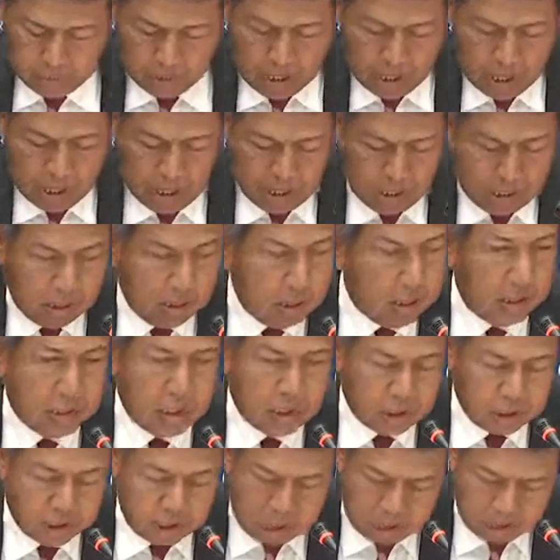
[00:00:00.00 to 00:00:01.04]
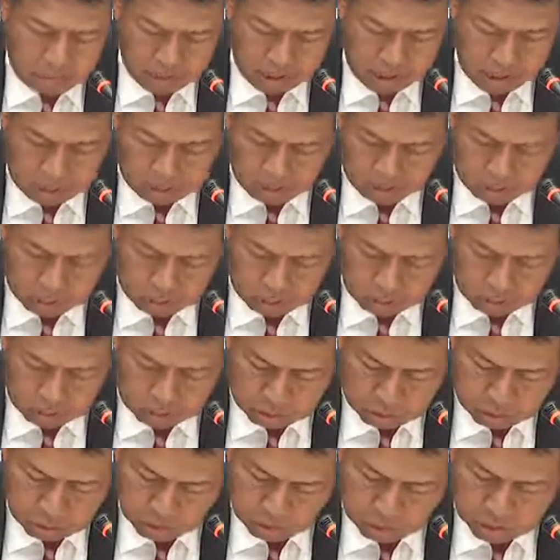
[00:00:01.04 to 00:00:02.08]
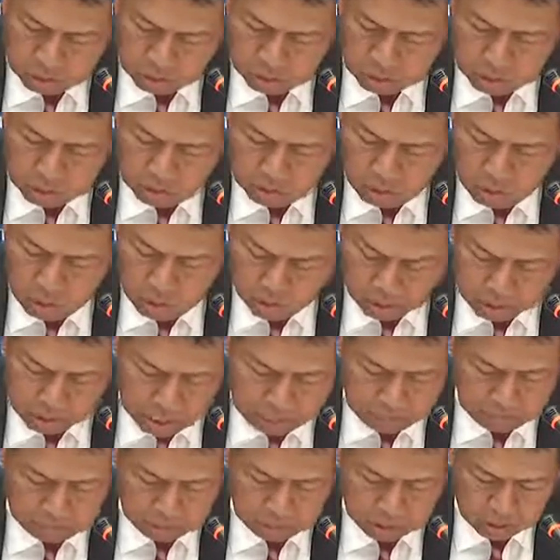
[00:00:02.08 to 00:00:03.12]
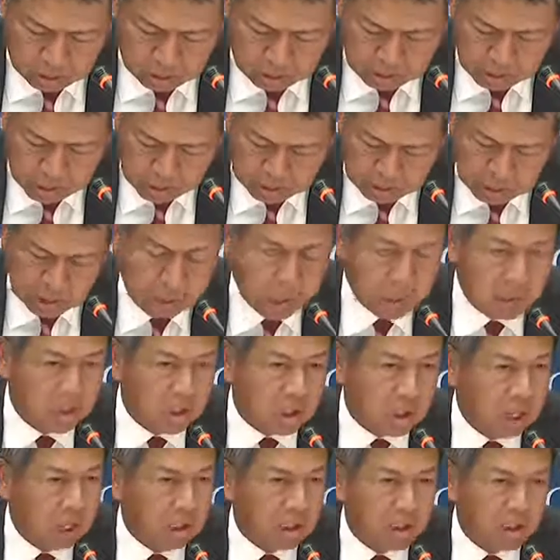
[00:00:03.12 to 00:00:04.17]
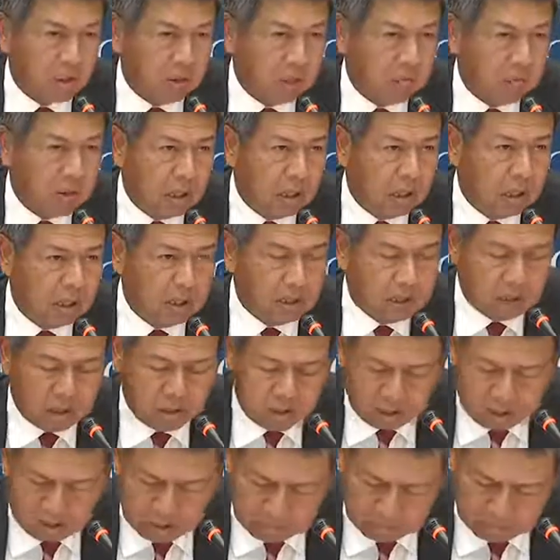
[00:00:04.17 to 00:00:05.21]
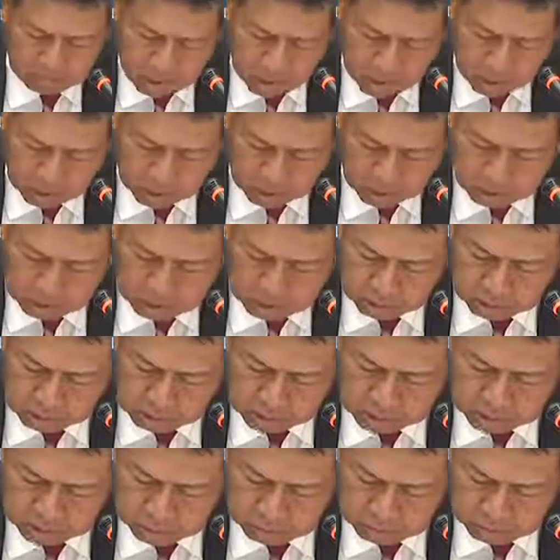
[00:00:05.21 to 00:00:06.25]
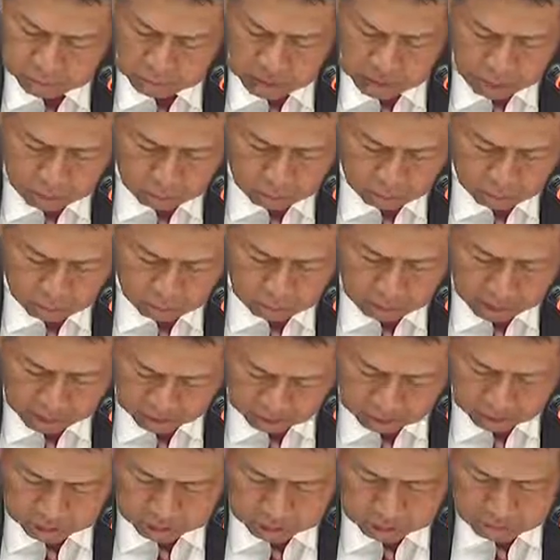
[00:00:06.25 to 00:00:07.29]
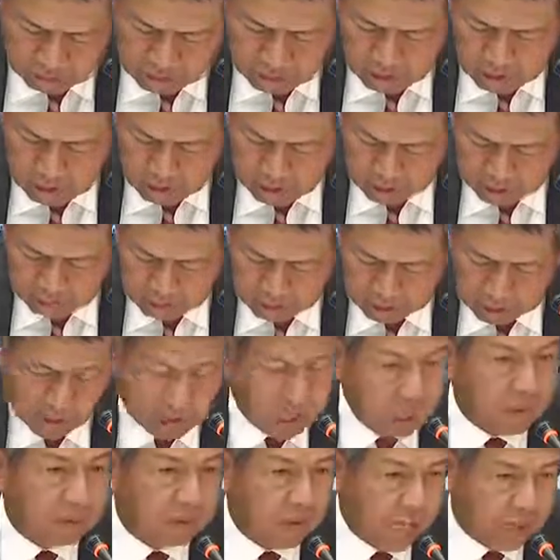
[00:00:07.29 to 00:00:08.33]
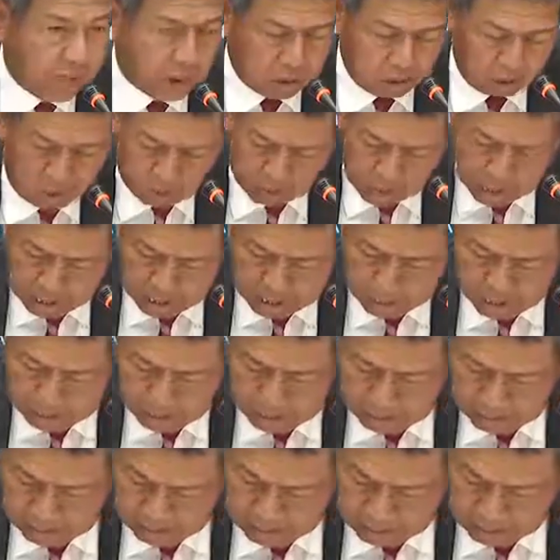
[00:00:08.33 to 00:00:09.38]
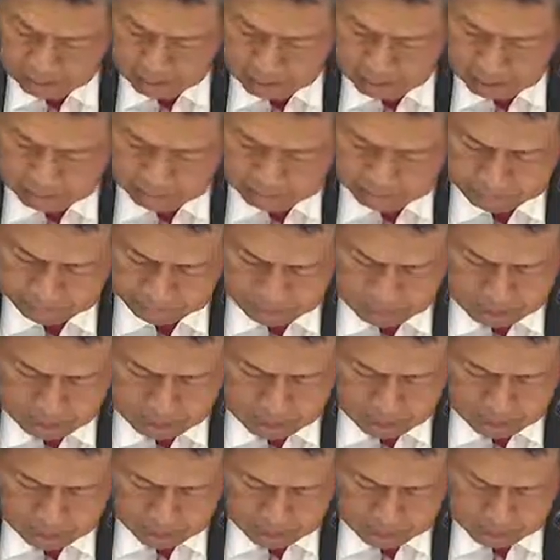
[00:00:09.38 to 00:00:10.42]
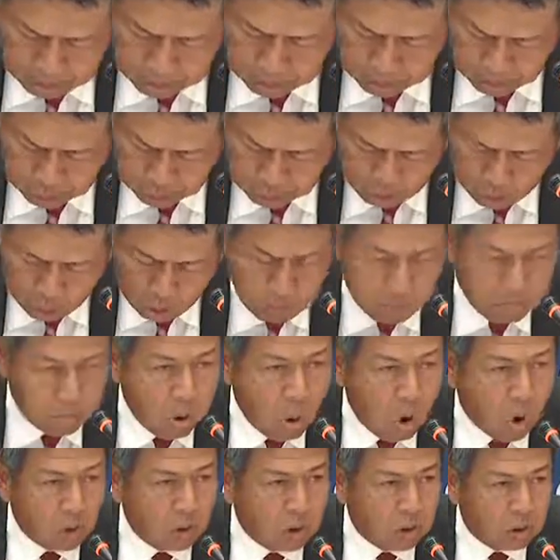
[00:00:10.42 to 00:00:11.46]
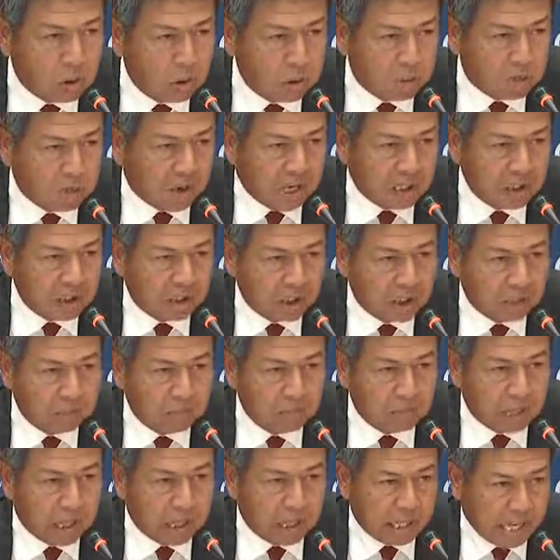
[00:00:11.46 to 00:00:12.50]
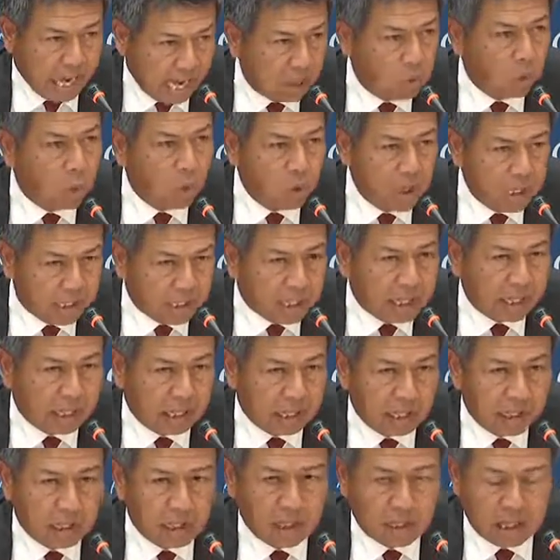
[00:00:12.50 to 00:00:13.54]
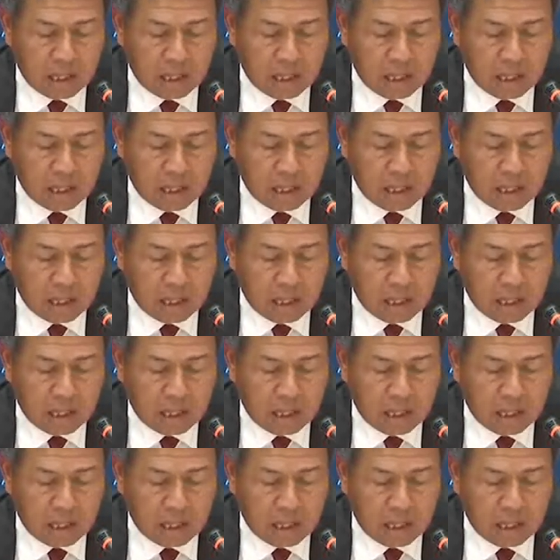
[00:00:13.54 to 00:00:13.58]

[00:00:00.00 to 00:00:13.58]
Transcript: Uh, ladies and gentlemen, I could continue to give more examples of the excellent states of uh, uh, bilateral relations between our two countries, but suffice to say um, that the strong bonds of friendship and networking